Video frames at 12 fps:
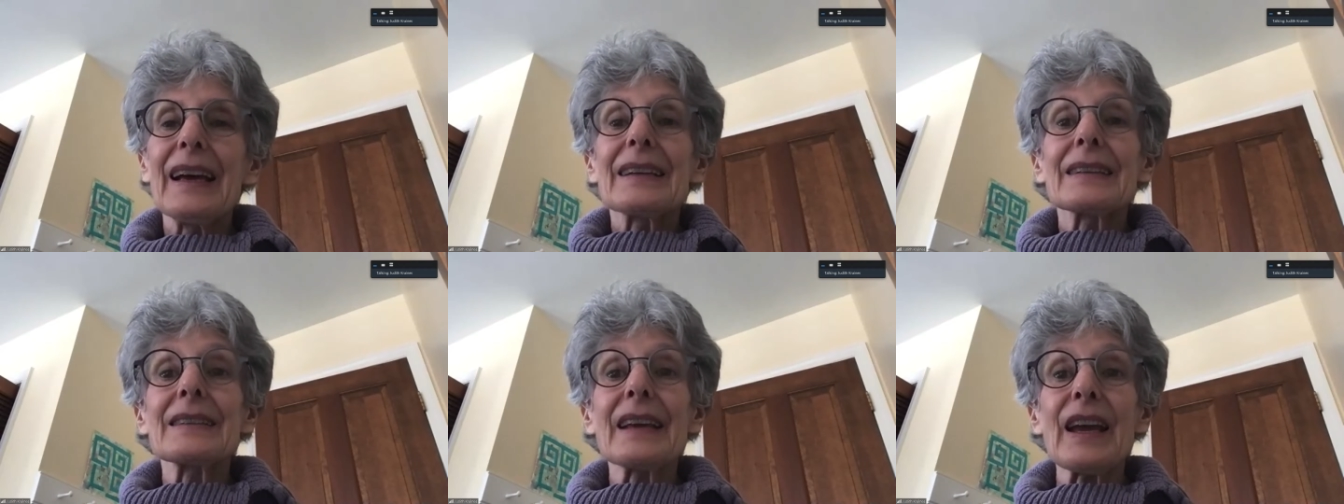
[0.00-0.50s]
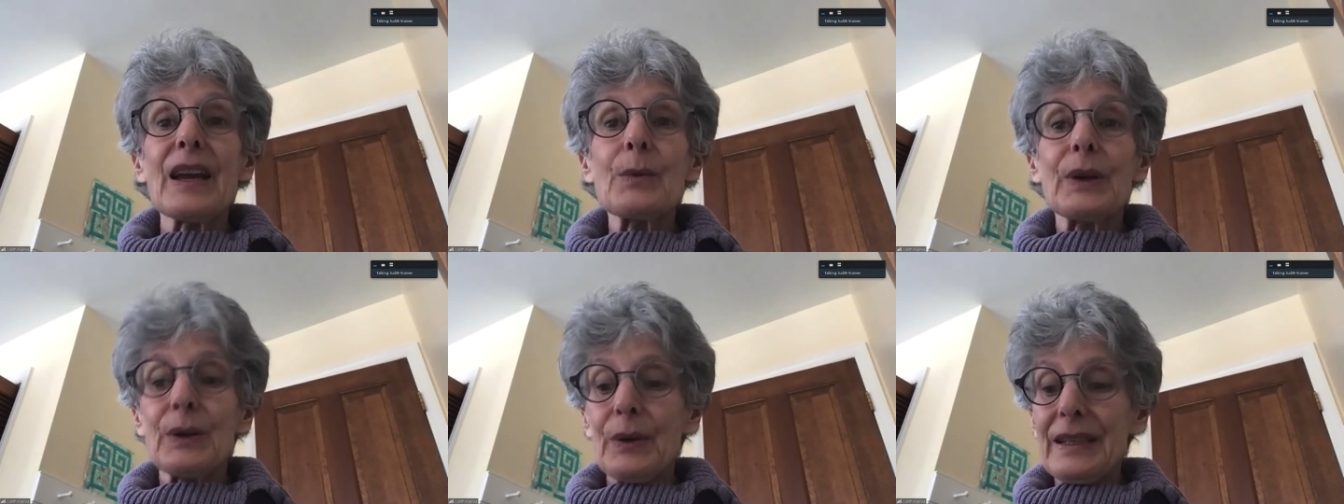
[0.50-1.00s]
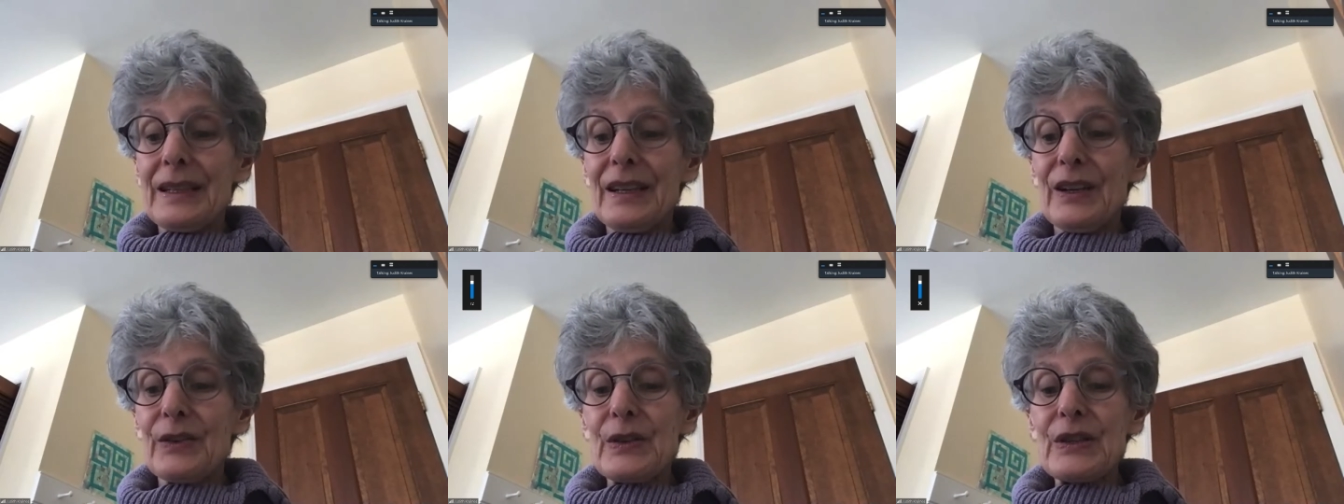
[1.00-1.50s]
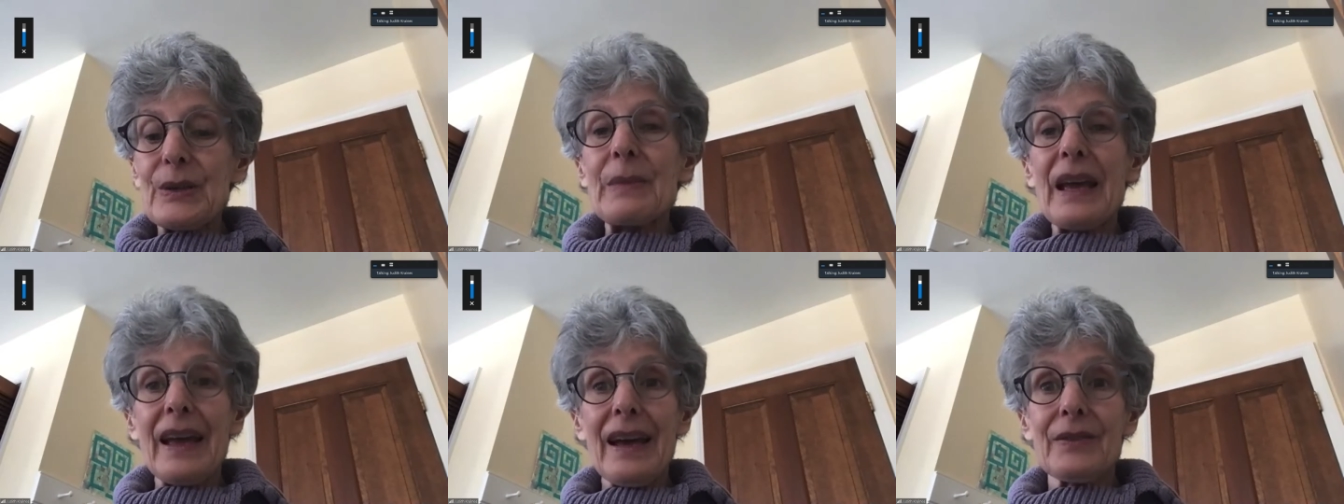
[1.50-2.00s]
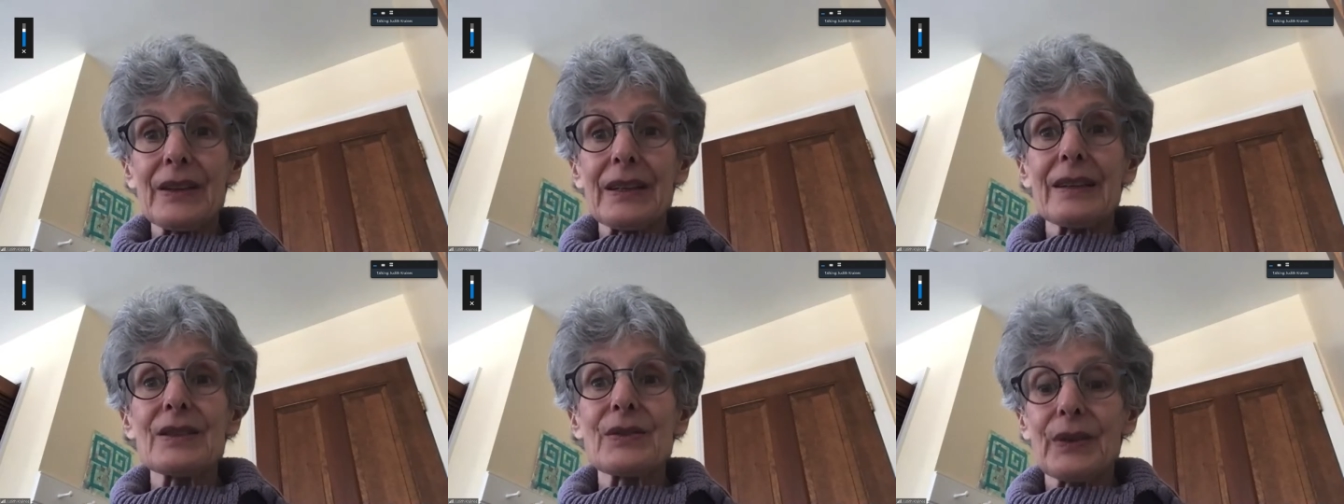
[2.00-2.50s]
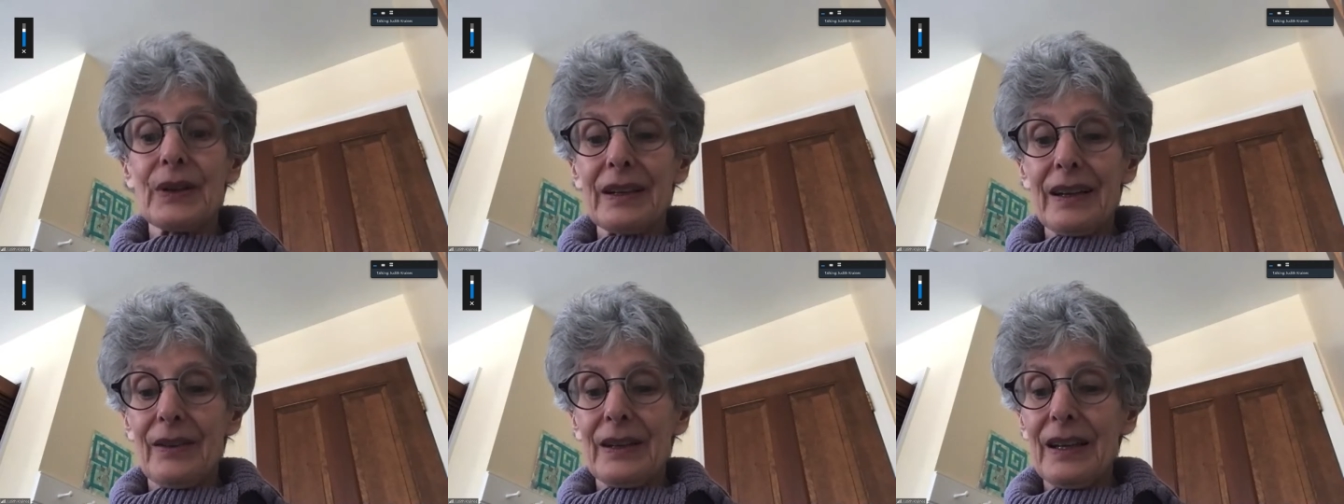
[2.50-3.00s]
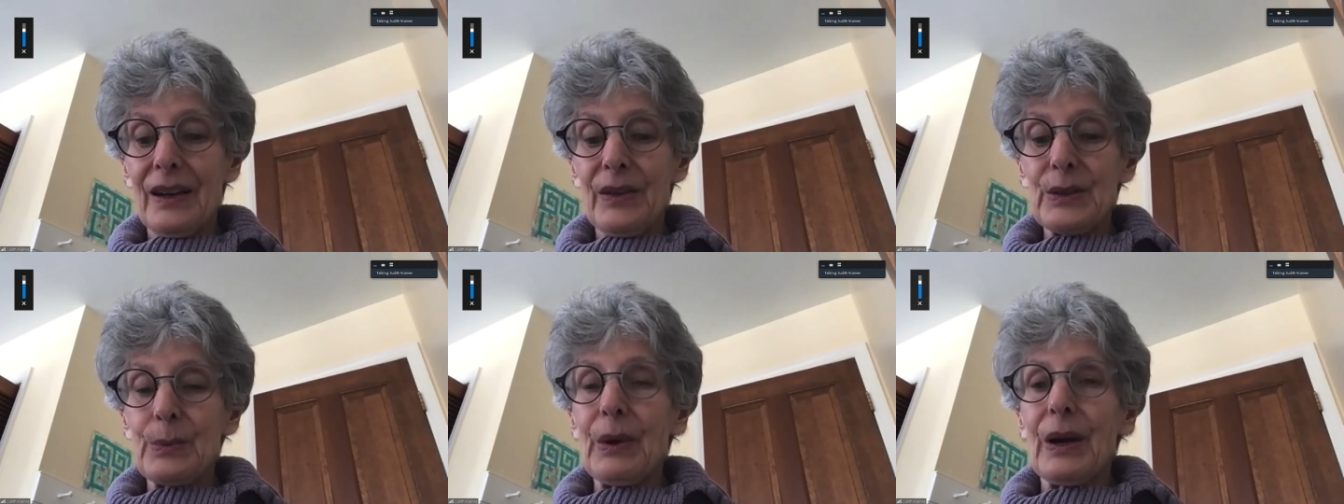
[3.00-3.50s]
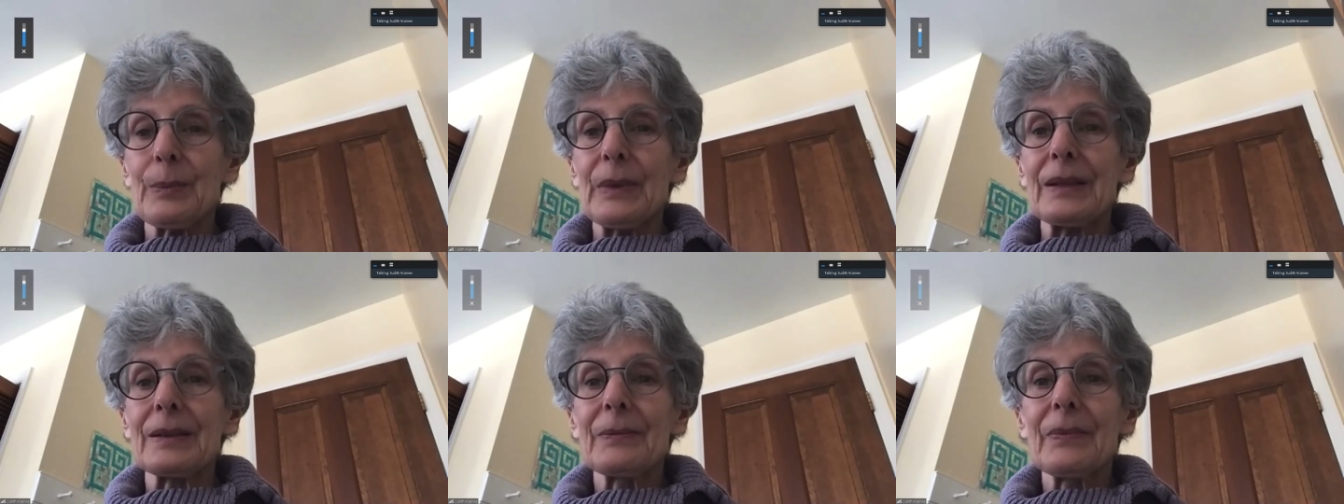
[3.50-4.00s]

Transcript: Today, we're going to hear from some advocates for a county health department.